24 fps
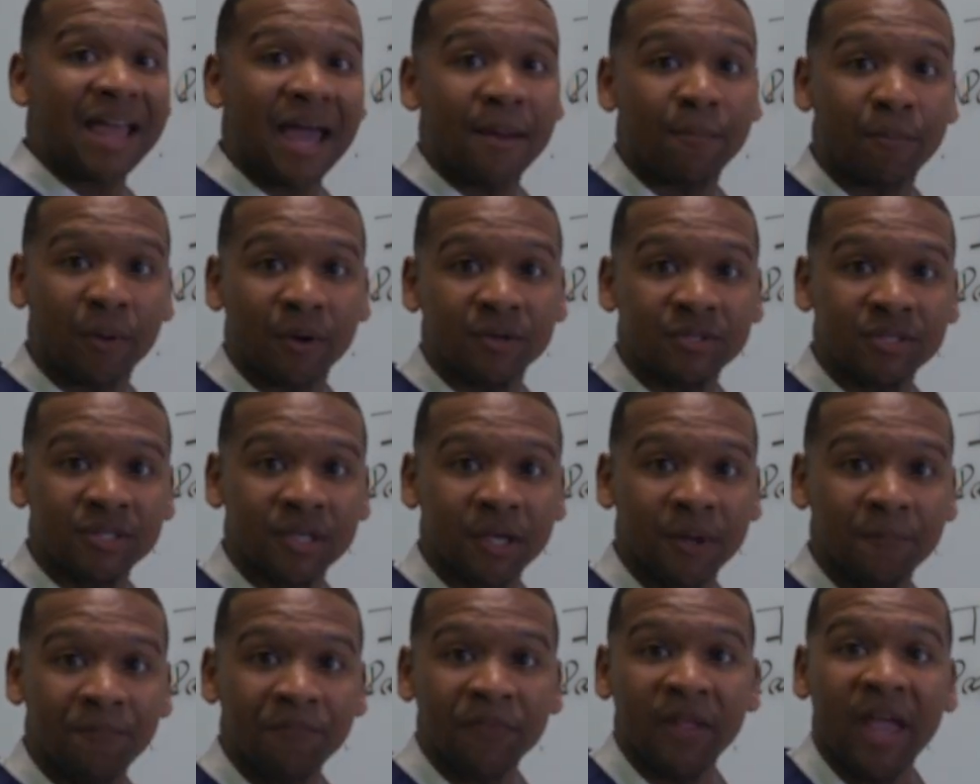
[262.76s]
that
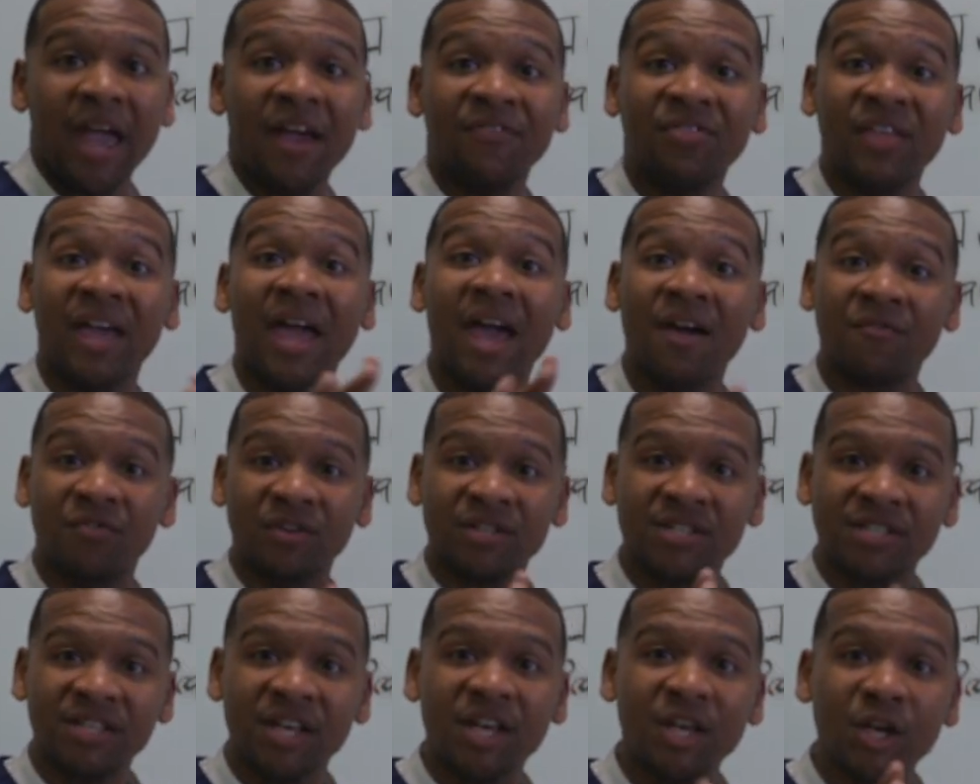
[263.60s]
person. If they ever
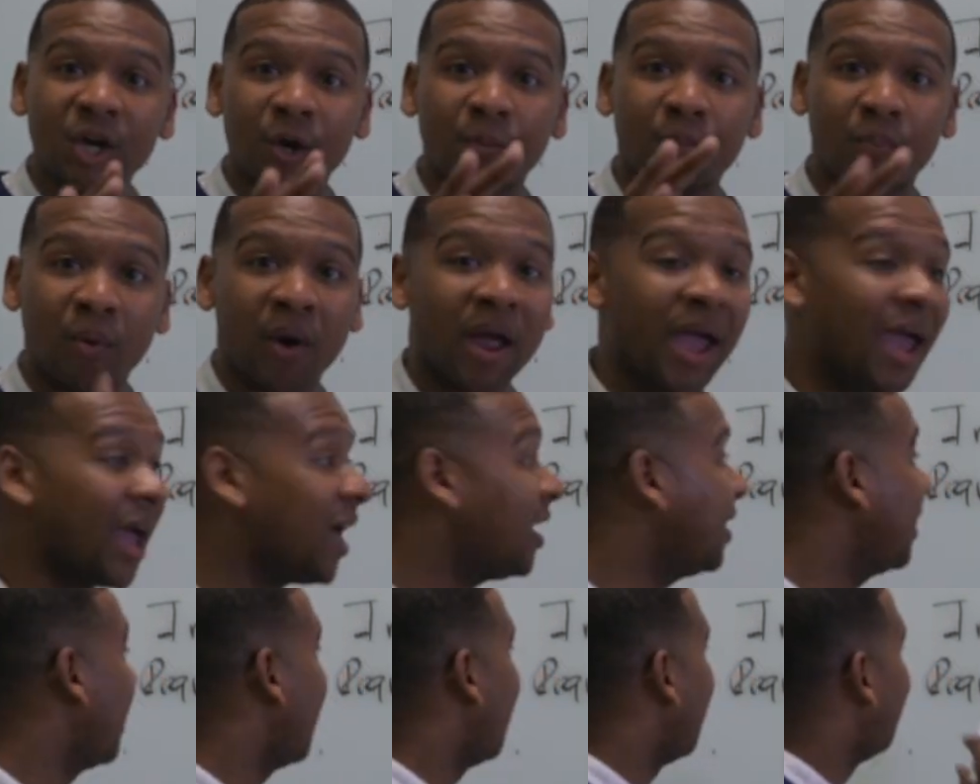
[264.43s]
see your
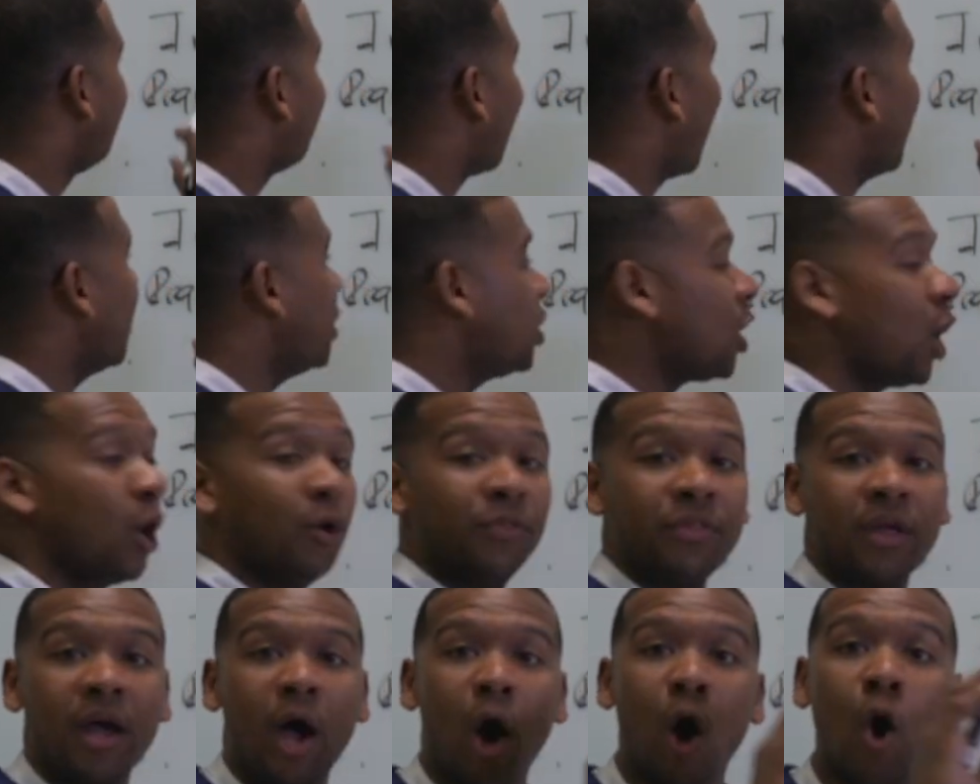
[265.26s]
brand, they know
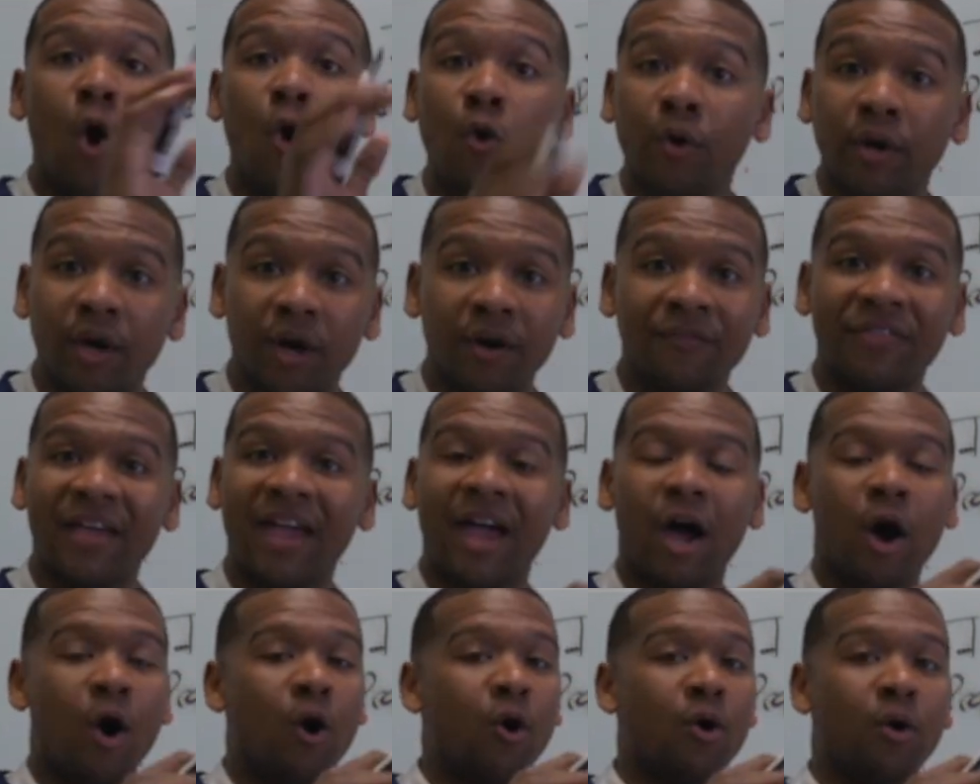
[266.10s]
the owner,
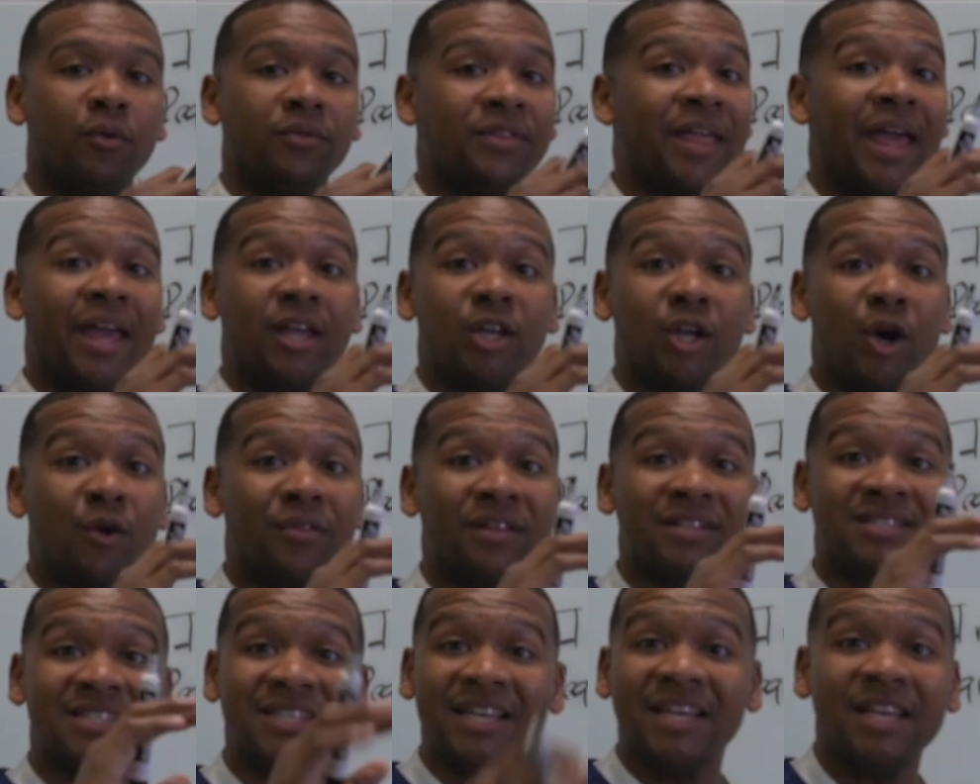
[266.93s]
they know the
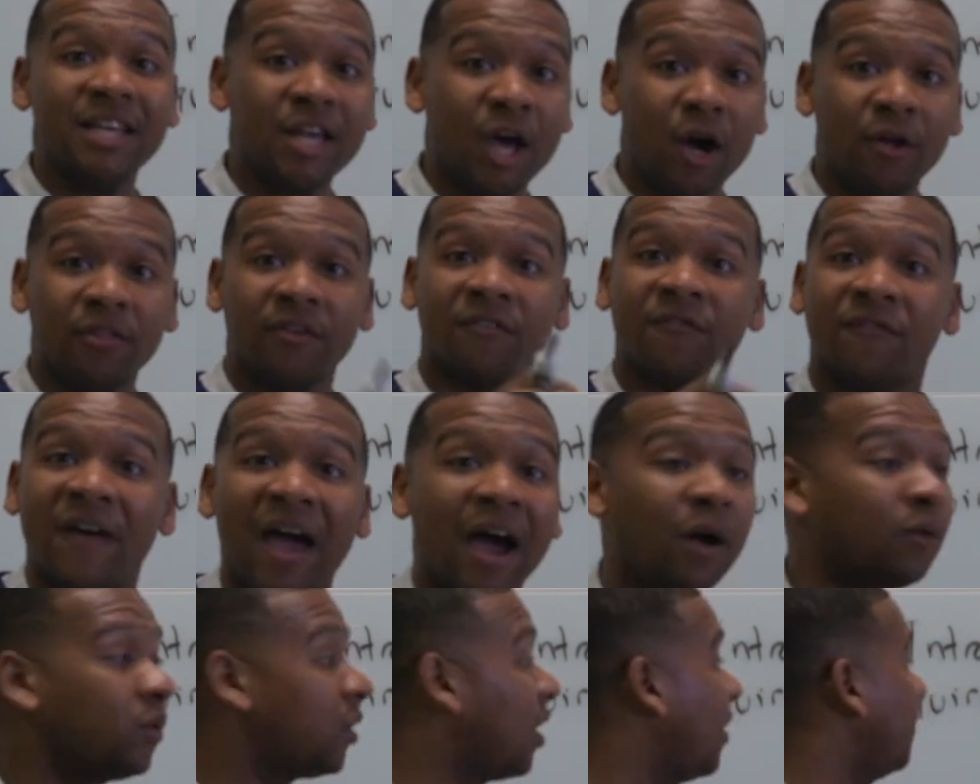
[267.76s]
CEO, the
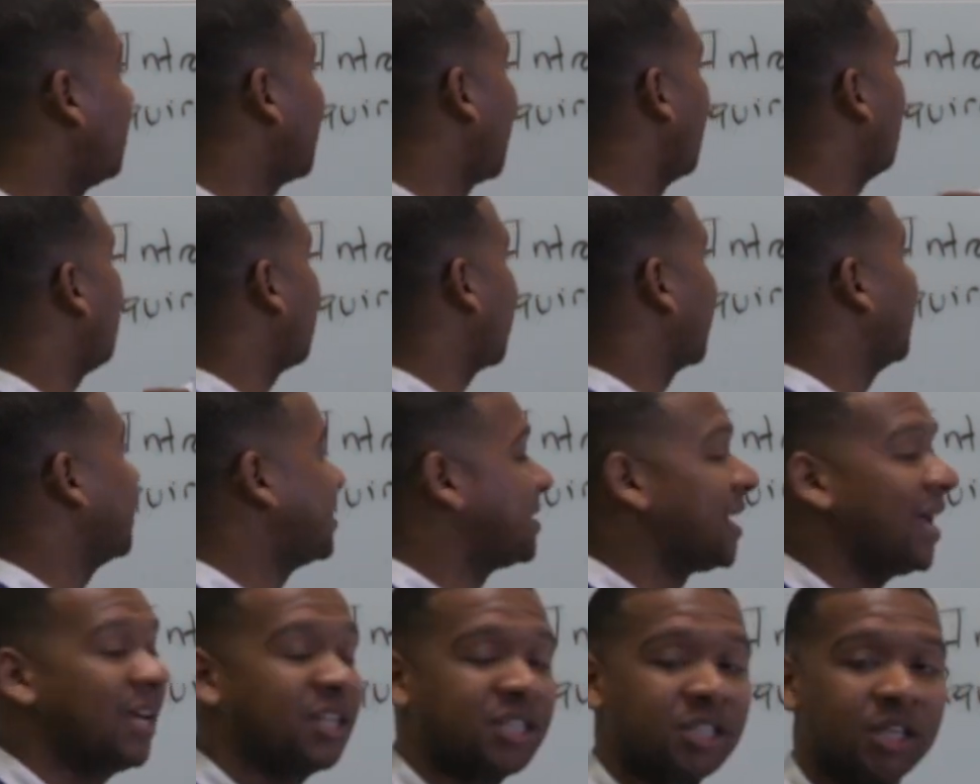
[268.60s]
founder of that
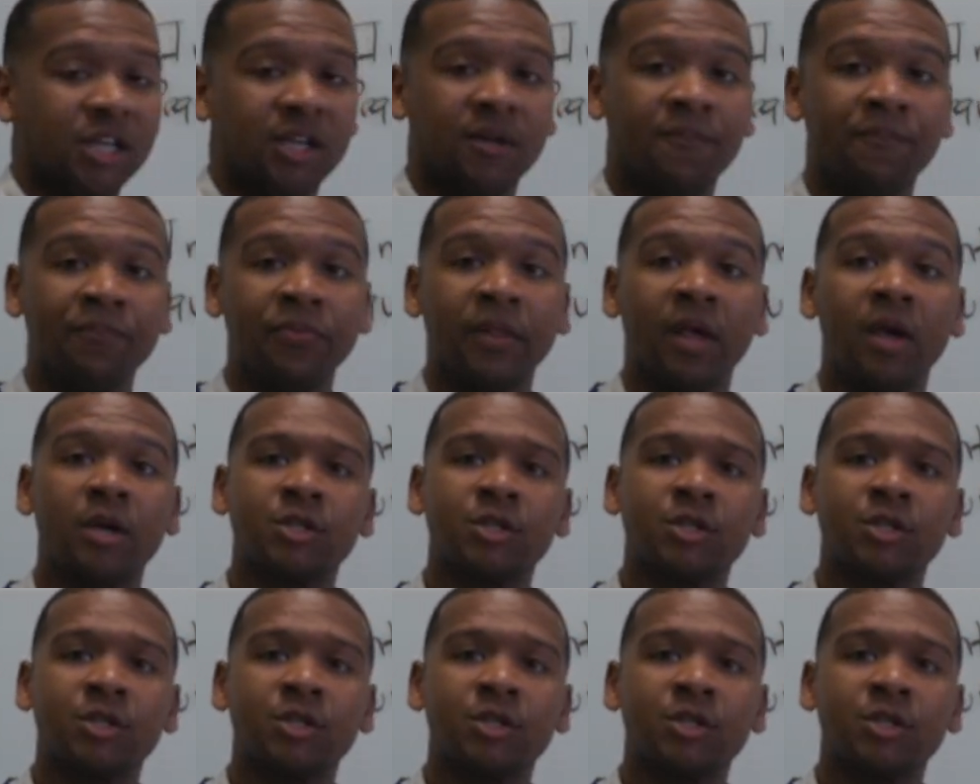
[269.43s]
organization.